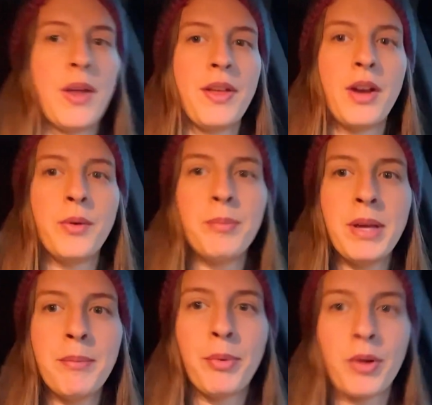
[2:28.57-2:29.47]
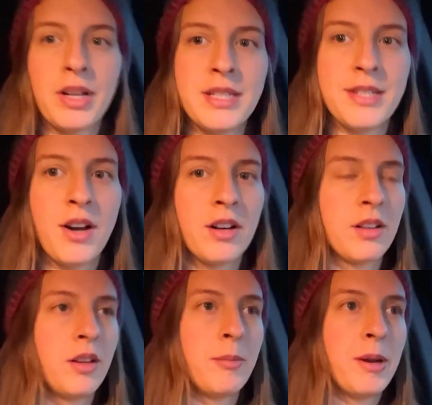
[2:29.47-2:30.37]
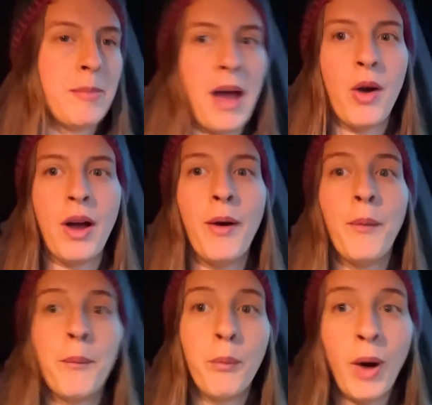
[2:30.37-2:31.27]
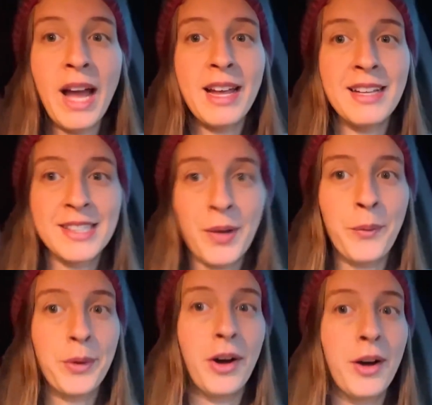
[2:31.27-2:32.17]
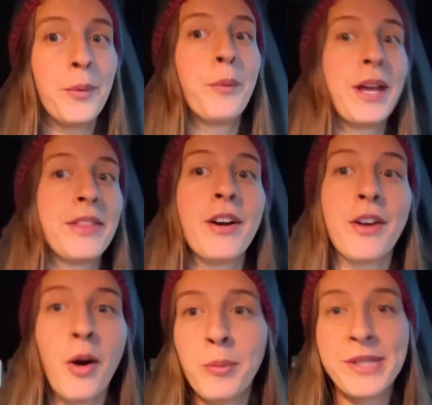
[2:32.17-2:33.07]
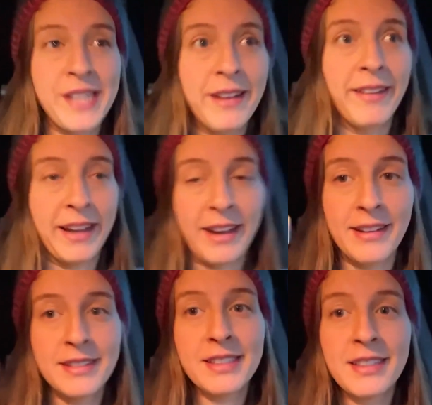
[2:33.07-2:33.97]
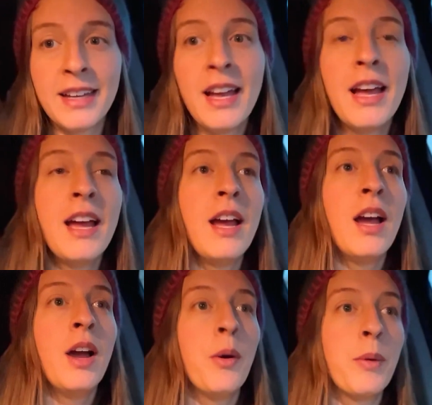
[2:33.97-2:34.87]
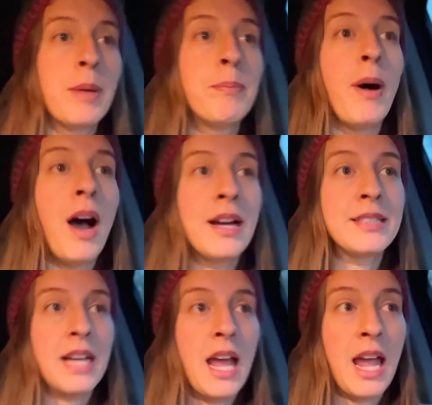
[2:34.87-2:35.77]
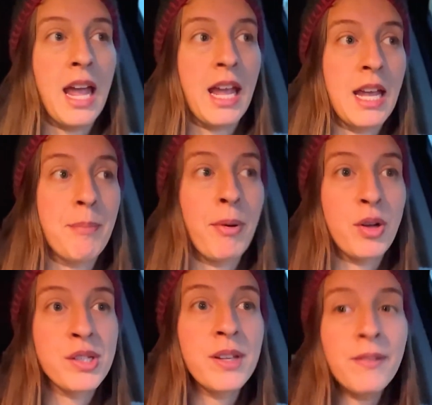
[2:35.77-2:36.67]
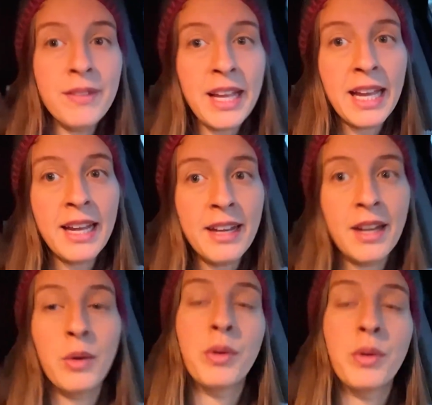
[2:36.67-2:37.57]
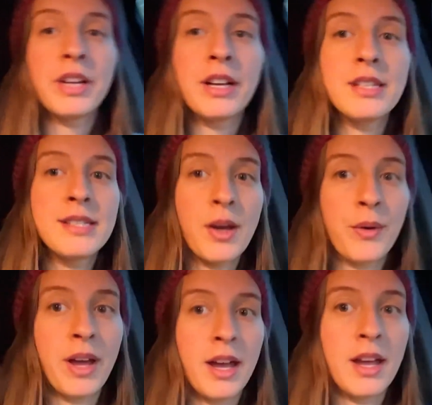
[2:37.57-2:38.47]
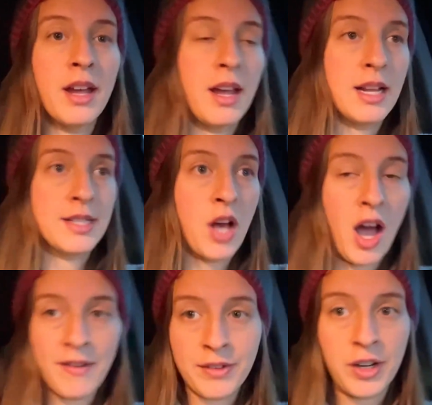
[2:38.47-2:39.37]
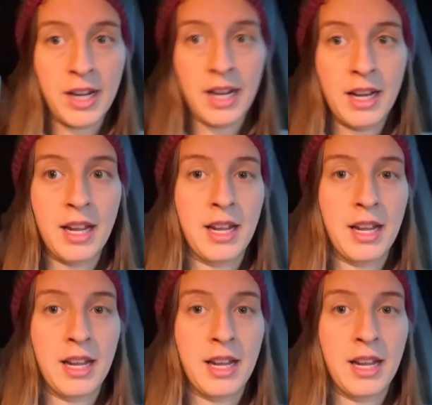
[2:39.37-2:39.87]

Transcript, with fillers: I thought it would be important to talk a little bit about what is going on with our homestead land. We bought a parcel of land in northern Arizona. It's off-grid,